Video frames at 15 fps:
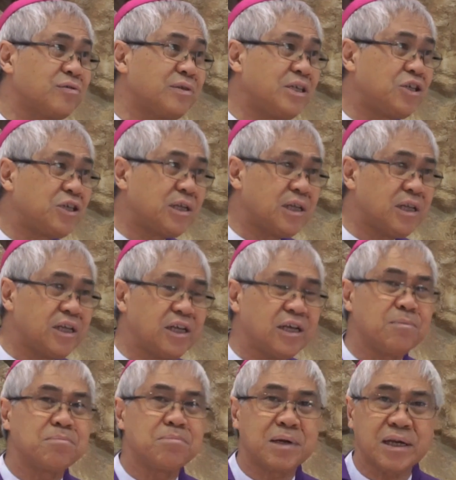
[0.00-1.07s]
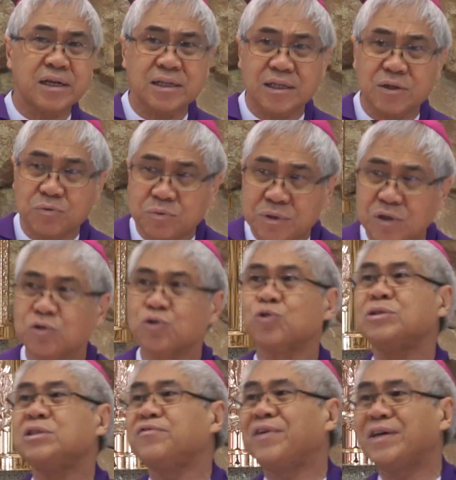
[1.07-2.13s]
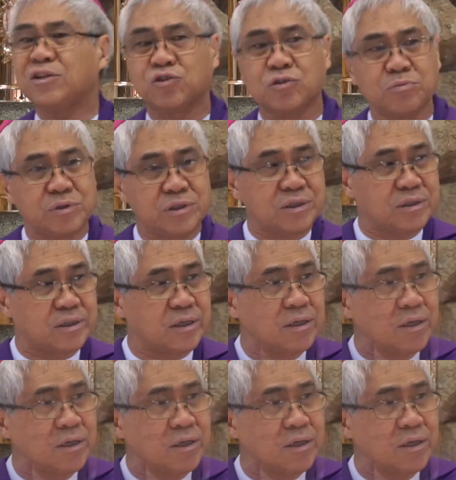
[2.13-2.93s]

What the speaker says: rigidly and blindly, we also divide the community.